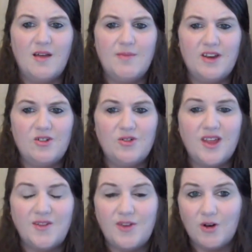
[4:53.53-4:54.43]
Make sure
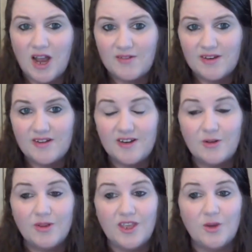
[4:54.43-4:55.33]
that if you're having to
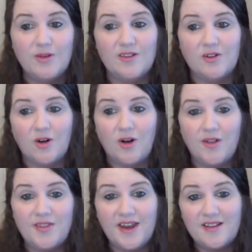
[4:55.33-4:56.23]
deal with humans at
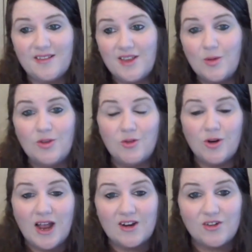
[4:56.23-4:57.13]
all, that it's the humans who
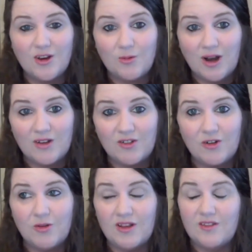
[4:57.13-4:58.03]
are actually around
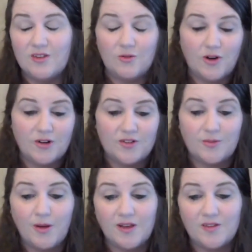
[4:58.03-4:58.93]
you. And so far as
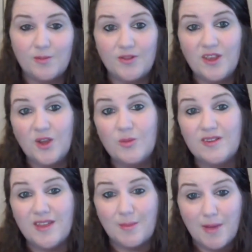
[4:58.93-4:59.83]
is possible, the
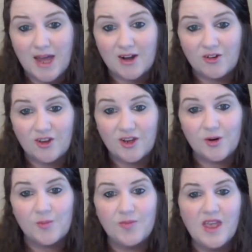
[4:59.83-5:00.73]
humans that matter to
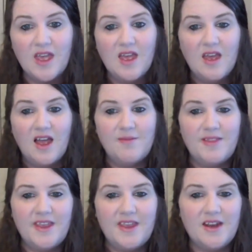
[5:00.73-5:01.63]
you. I've been
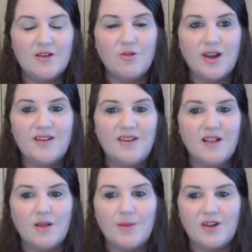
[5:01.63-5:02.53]
thinking a great
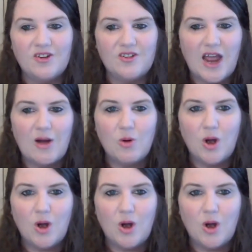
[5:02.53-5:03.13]
deal about just how